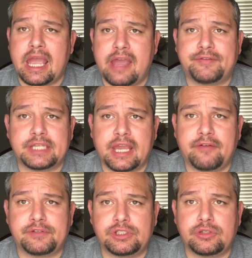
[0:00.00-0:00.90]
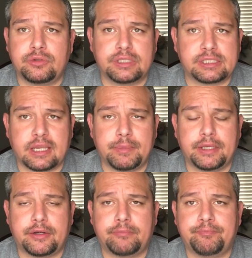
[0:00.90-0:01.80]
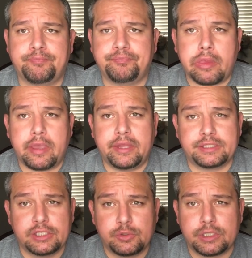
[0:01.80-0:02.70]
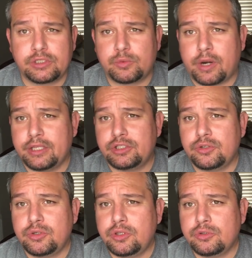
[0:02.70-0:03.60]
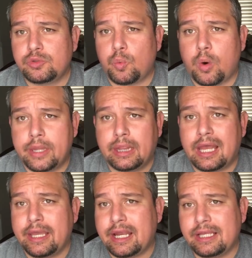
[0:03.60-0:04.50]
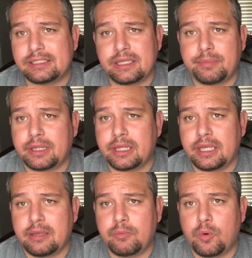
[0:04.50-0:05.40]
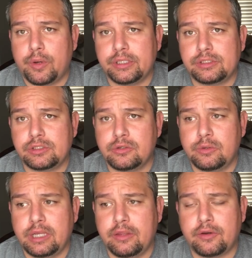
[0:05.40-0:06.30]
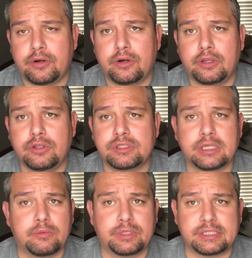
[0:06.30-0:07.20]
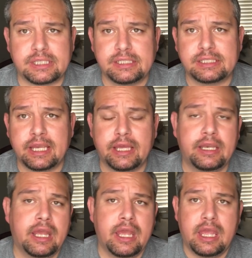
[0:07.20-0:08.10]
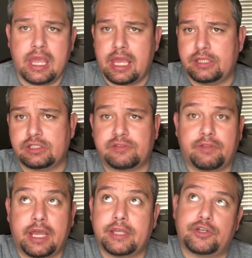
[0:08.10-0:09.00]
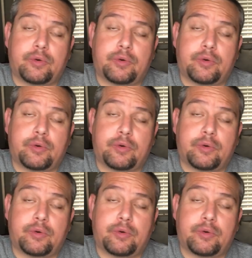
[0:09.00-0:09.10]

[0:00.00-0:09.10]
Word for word: have to have two this time of year. In situations where I do use one light, I typically am going to either use it with the C-stand and just fly it